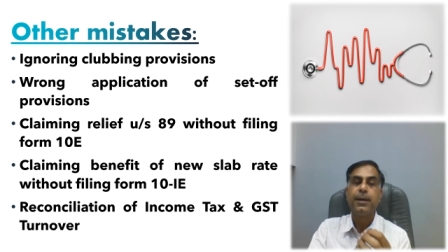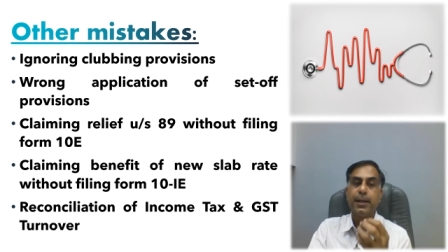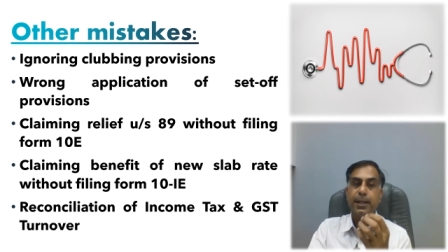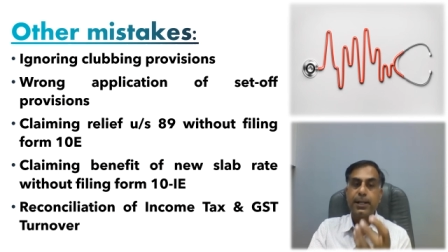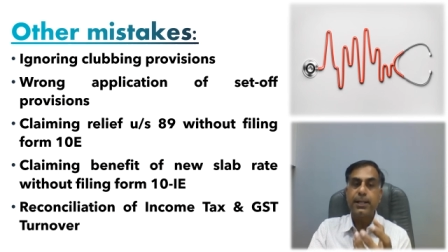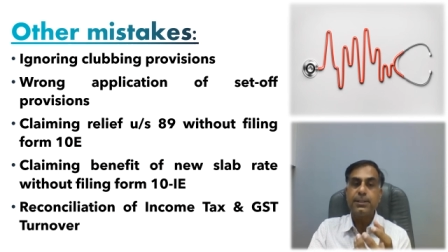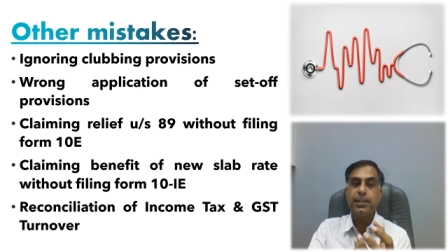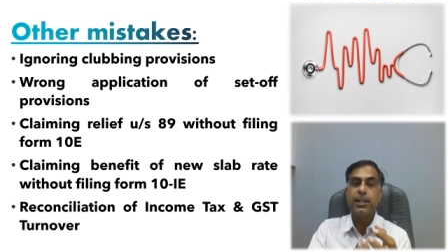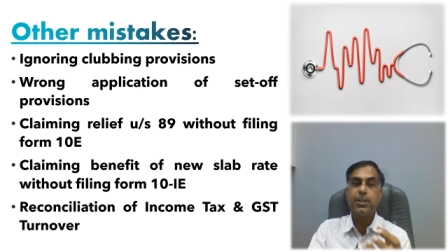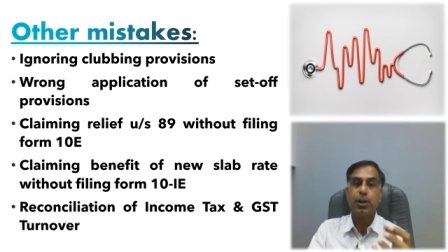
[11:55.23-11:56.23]

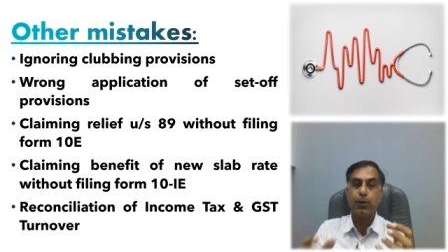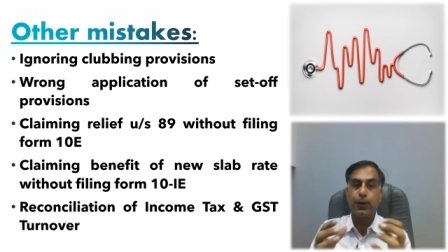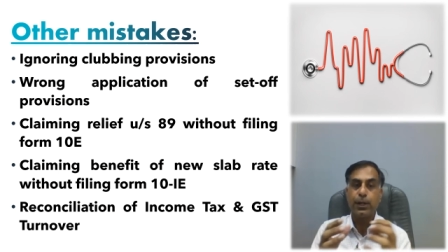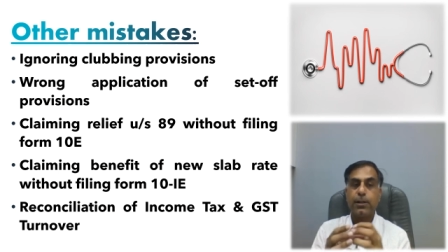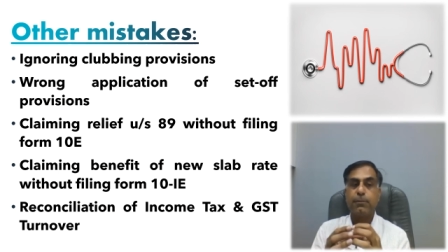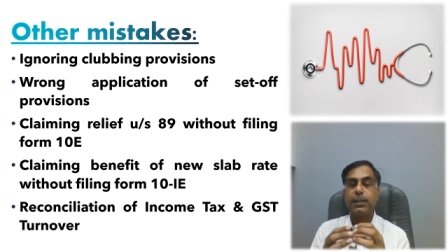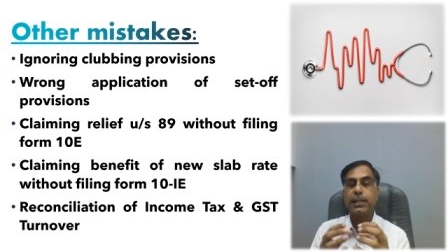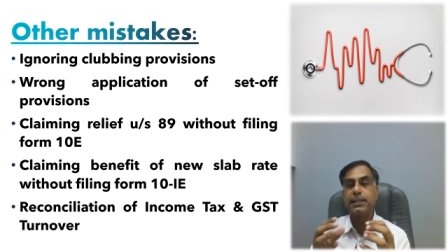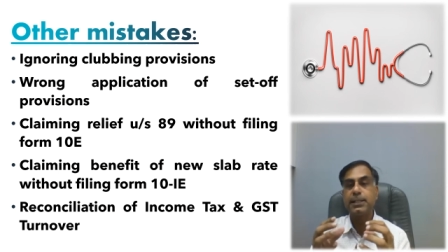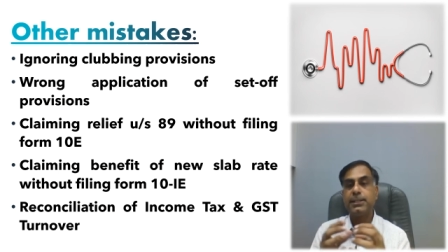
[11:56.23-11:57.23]
Reconciliation of income
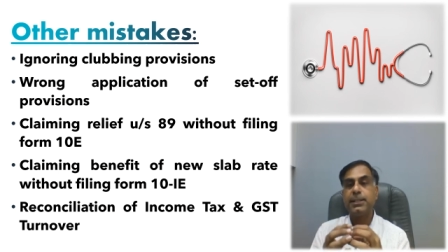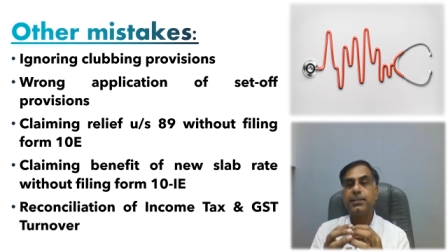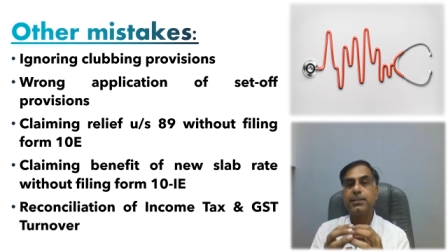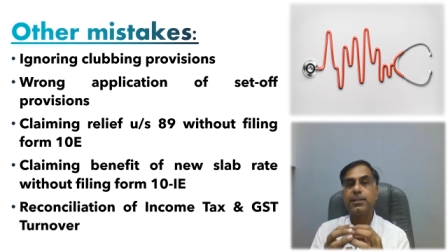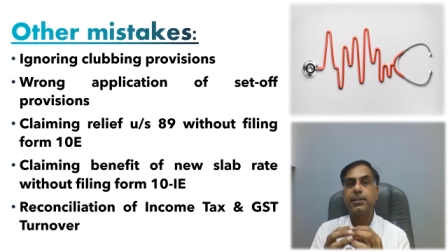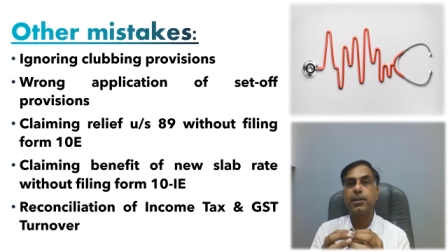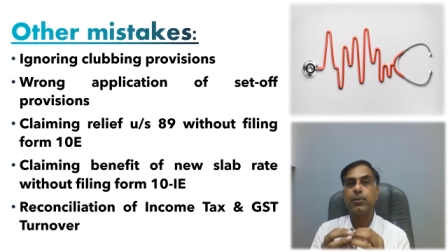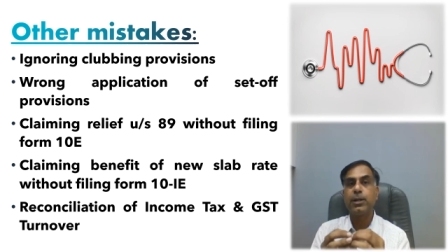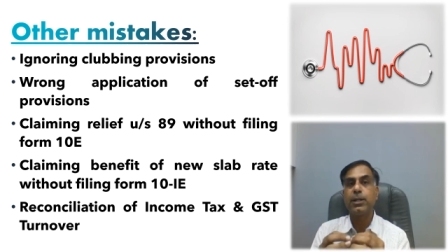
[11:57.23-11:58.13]
tax and GST turnover